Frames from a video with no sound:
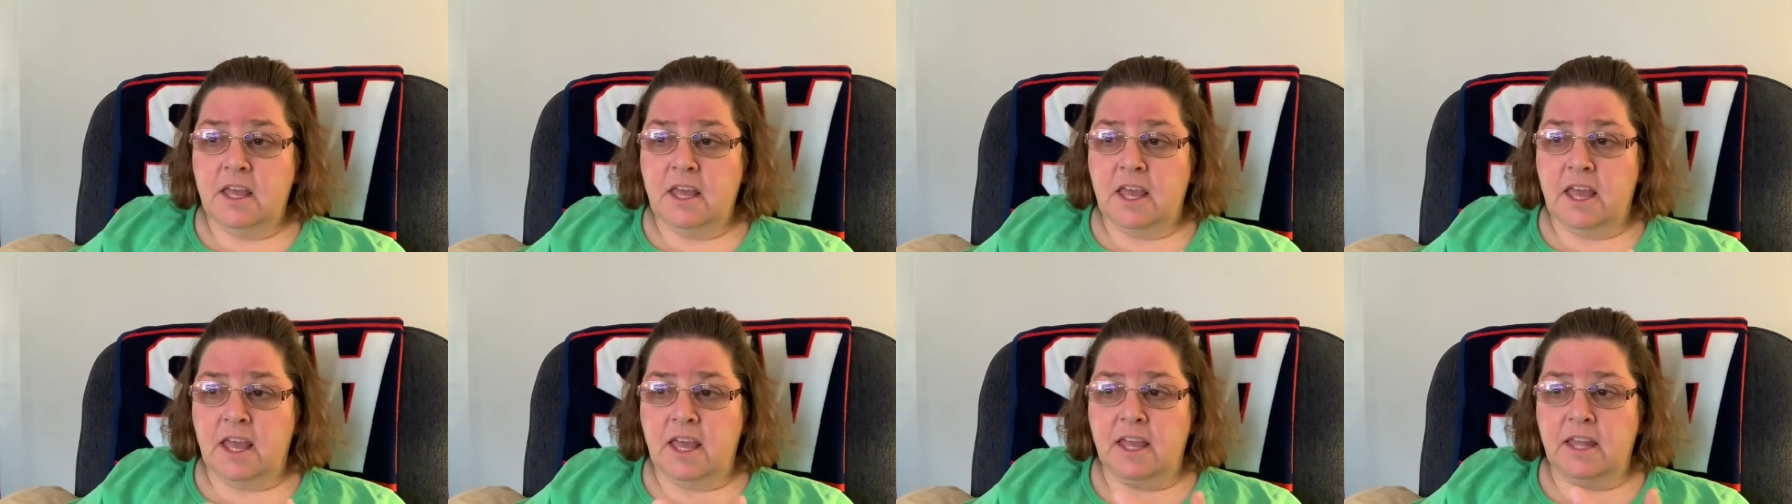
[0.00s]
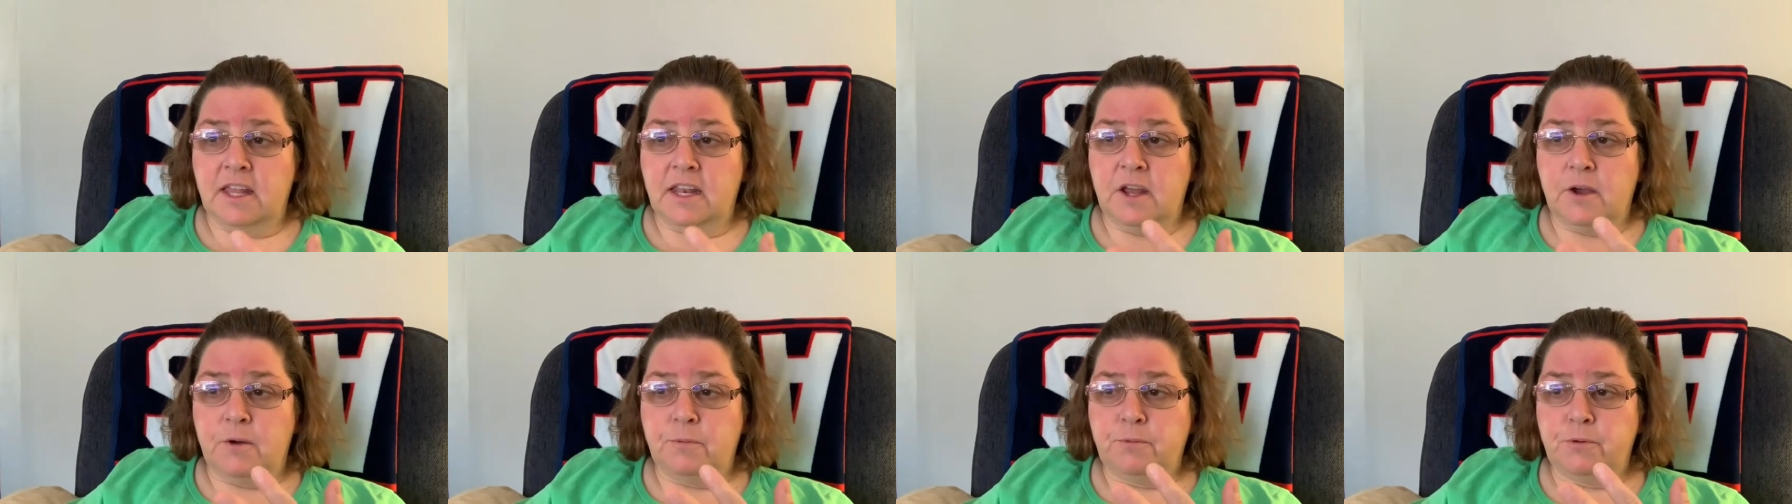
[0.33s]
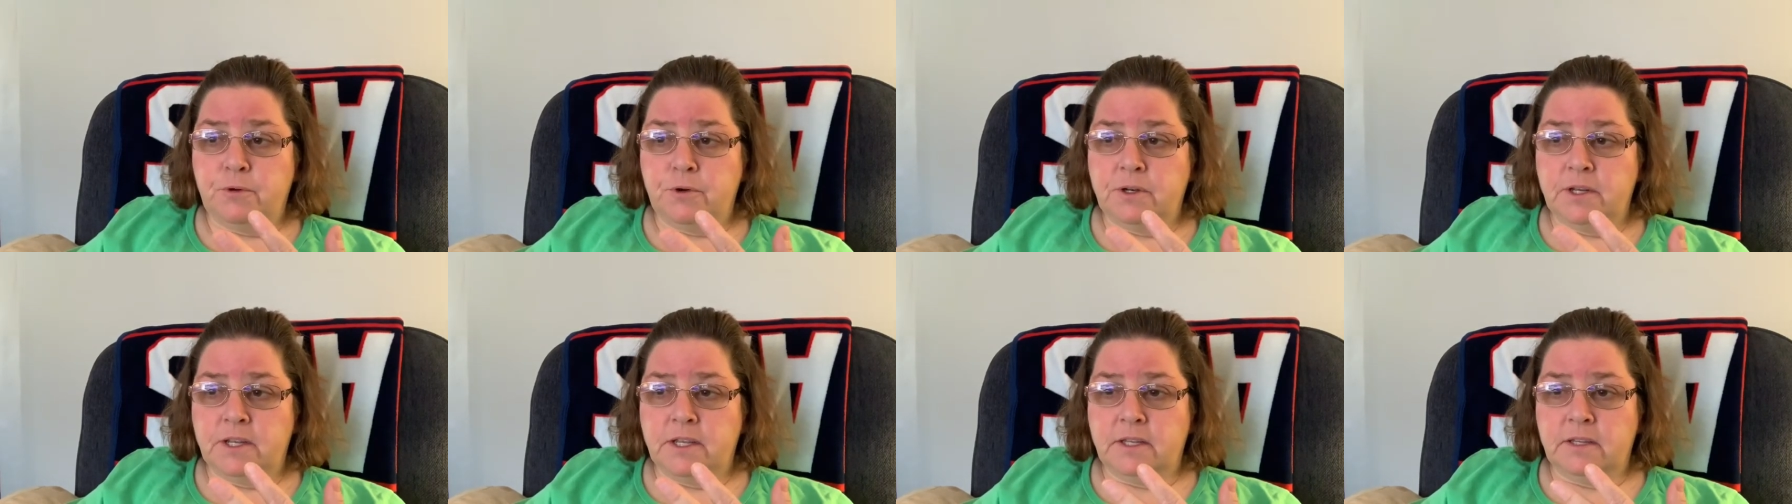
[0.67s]
And I'll
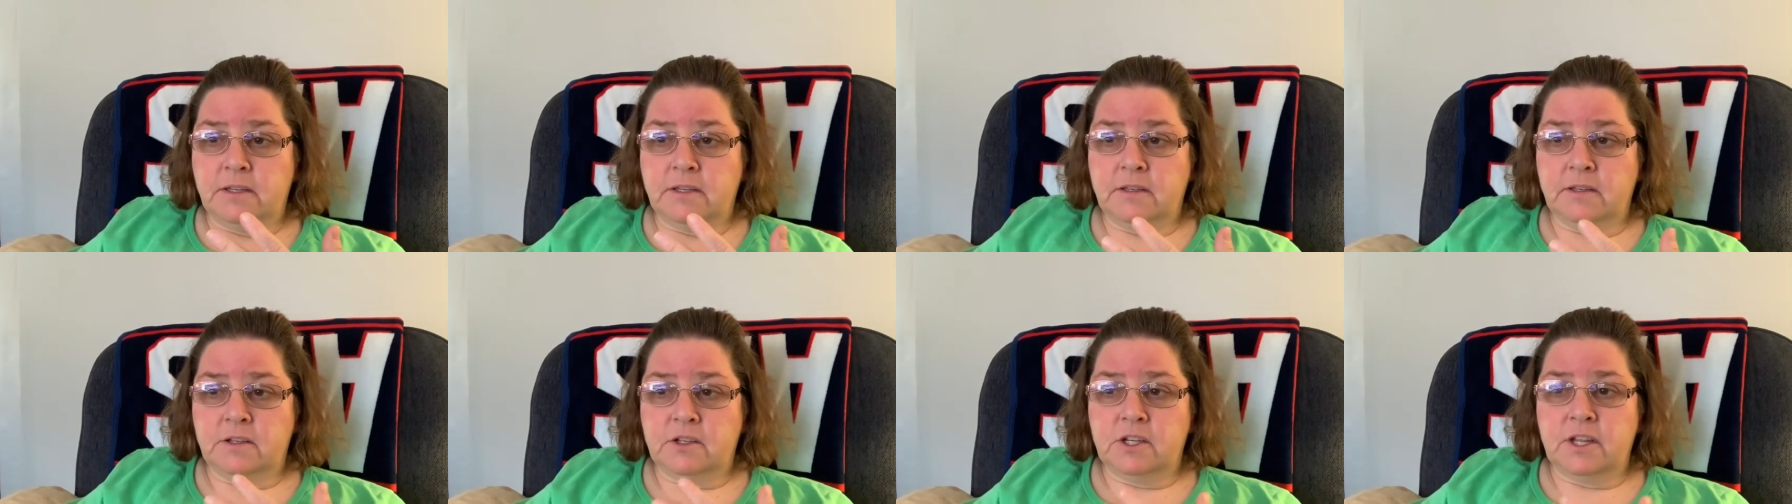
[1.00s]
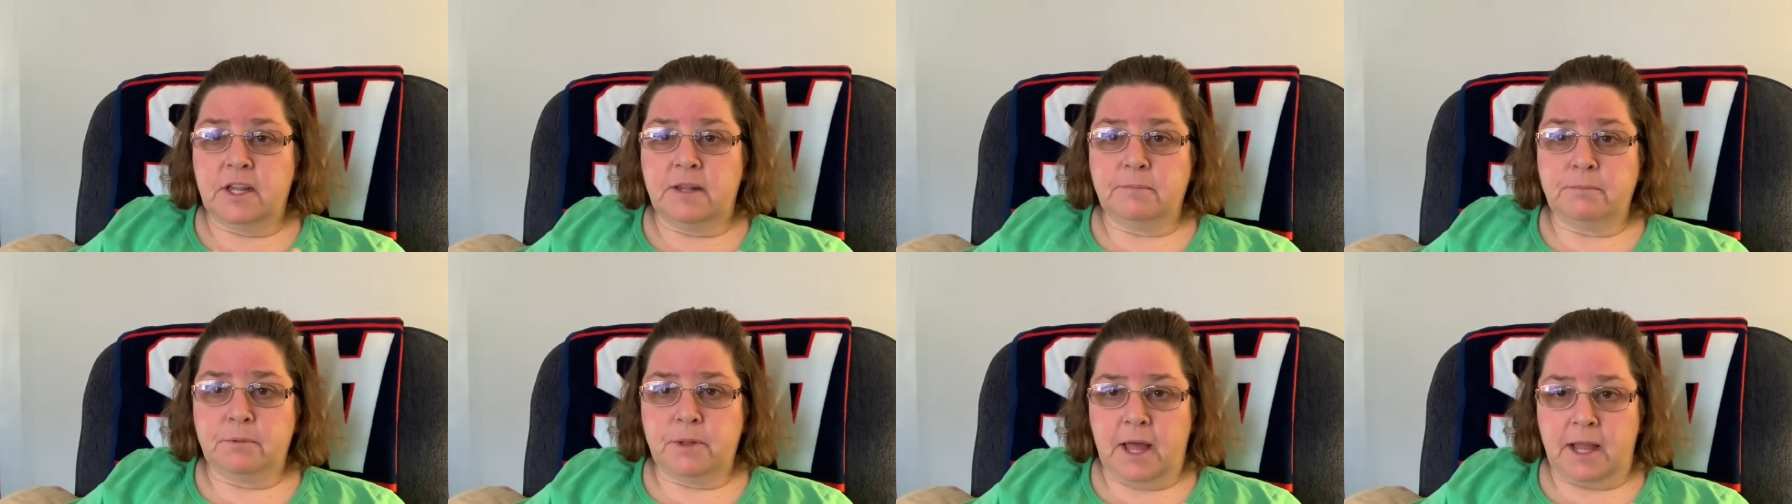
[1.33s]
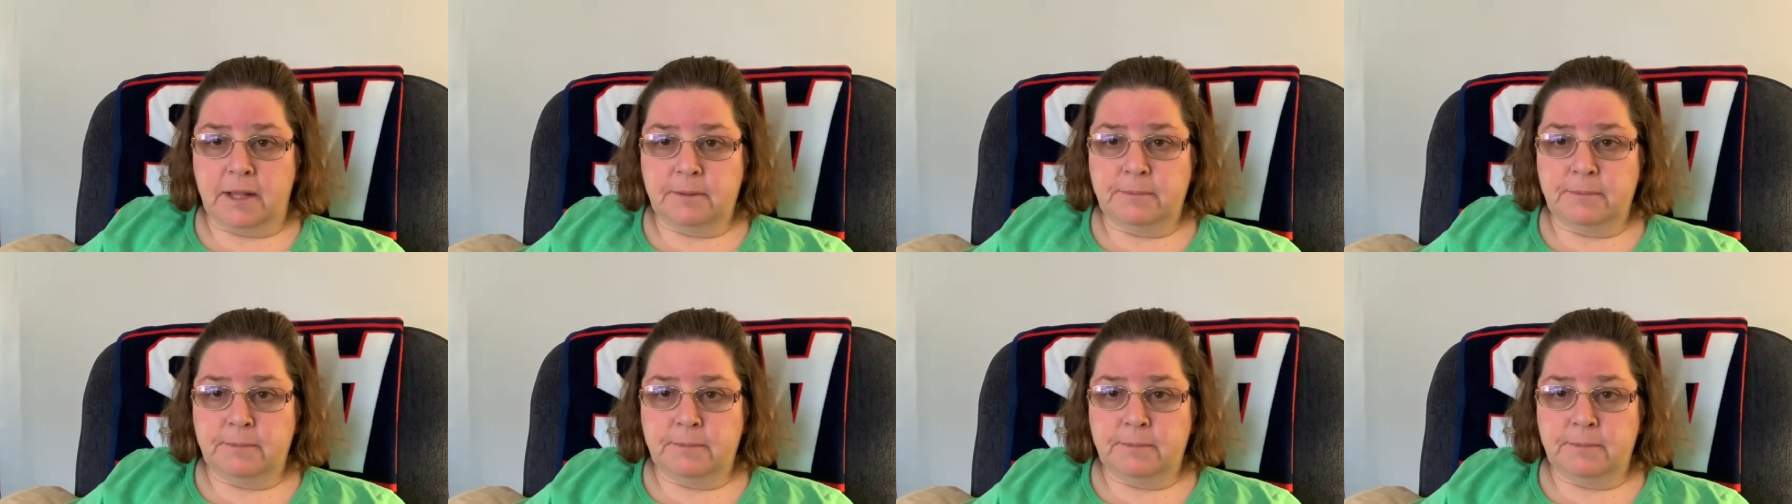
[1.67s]
put in, she had black